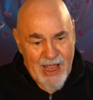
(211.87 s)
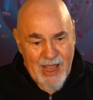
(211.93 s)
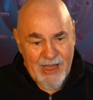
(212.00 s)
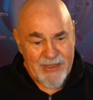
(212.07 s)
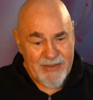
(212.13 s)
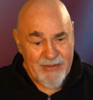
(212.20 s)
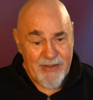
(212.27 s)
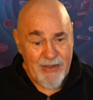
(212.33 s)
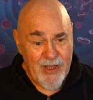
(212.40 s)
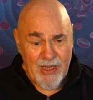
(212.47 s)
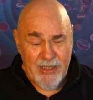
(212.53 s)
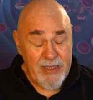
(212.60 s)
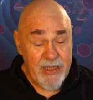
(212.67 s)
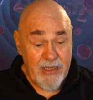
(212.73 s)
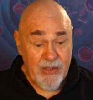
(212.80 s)
I
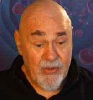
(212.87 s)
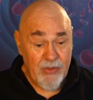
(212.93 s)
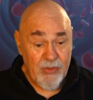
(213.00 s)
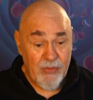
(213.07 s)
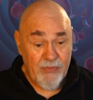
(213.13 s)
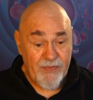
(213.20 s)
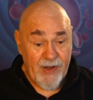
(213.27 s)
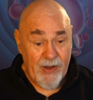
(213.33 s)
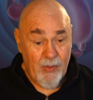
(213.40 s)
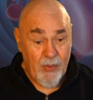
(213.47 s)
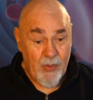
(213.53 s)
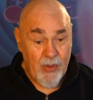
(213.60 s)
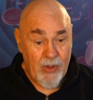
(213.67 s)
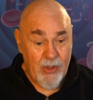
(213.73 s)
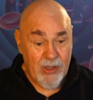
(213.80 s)
didn't go for a
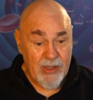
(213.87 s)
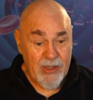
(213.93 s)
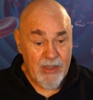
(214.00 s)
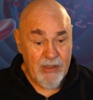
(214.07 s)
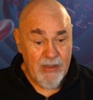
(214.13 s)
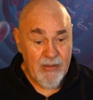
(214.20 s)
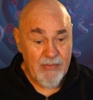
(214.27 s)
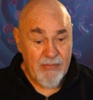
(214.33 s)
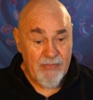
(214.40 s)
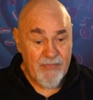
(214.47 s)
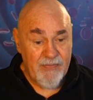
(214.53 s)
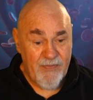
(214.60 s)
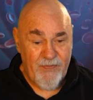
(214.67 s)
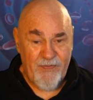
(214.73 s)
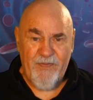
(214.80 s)
walk
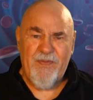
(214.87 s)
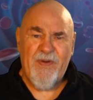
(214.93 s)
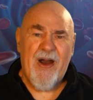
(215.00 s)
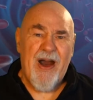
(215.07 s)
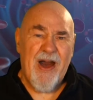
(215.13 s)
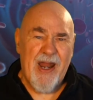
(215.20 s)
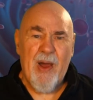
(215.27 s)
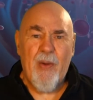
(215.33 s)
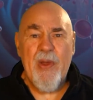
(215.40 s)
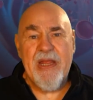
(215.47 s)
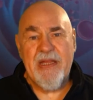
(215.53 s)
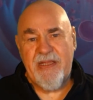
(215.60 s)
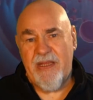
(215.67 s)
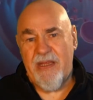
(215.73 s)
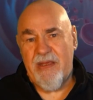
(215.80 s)
far. I
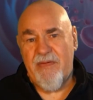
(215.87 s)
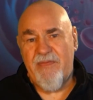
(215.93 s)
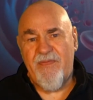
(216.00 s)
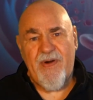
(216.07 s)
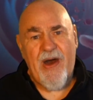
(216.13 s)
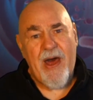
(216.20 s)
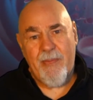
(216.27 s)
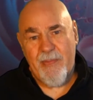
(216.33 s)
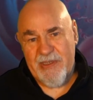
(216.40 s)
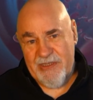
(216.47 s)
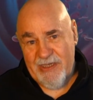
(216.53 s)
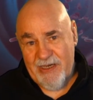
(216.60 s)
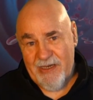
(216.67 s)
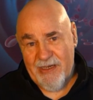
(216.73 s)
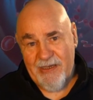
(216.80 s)
went to the
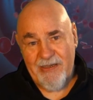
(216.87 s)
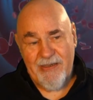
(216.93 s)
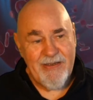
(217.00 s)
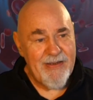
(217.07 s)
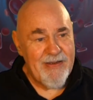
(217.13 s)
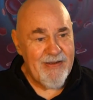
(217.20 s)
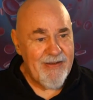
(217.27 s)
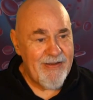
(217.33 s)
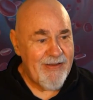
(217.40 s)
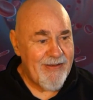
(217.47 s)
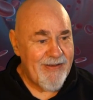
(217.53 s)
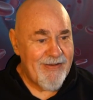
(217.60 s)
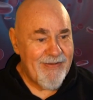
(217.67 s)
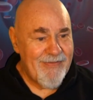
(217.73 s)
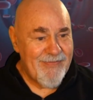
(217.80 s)
pharmacy
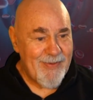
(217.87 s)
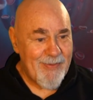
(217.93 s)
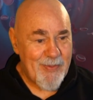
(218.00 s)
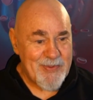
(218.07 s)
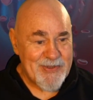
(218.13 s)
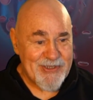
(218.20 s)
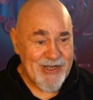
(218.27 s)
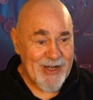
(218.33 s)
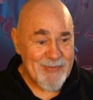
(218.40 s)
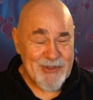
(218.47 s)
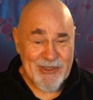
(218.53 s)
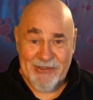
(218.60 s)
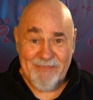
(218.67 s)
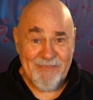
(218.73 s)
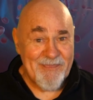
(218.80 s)
for my
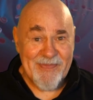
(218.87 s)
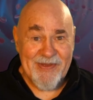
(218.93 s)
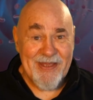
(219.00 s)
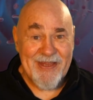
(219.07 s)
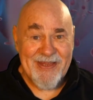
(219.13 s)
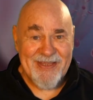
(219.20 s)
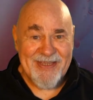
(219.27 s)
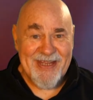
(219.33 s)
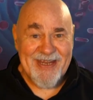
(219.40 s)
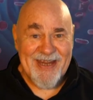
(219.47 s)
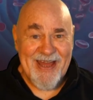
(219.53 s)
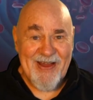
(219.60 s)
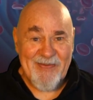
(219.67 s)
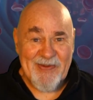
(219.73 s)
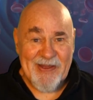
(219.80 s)
prescription and they
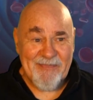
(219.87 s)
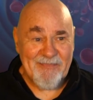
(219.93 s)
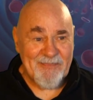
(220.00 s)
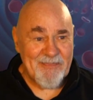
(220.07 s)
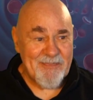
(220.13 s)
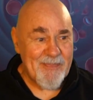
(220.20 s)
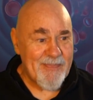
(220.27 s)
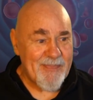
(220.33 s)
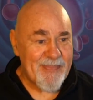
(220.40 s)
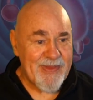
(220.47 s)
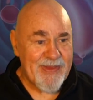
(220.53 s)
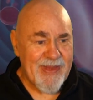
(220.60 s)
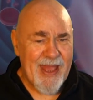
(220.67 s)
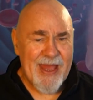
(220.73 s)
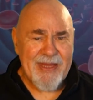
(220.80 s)
didn't have it.
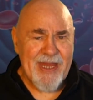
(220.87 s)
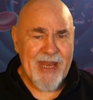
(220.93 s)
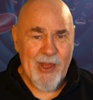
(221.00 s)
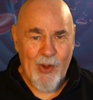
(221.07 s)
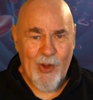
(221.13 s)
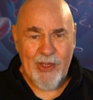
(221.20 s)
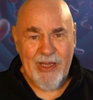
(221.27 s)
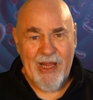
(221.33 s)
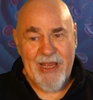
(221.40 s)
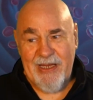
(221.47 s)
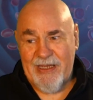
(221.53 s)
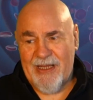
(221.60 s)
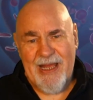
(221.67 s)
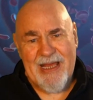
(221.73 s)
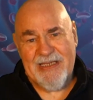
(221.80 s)
I done it
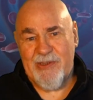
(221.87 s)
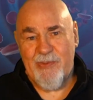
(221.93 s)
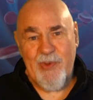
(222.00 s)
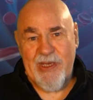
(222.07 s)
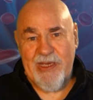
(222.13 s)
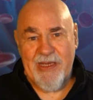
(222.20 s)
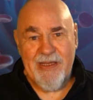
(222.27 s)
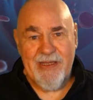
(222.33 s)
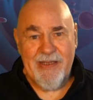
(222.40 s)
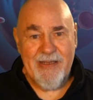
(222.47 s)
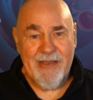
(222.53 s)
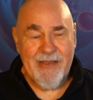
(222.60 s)
online last week.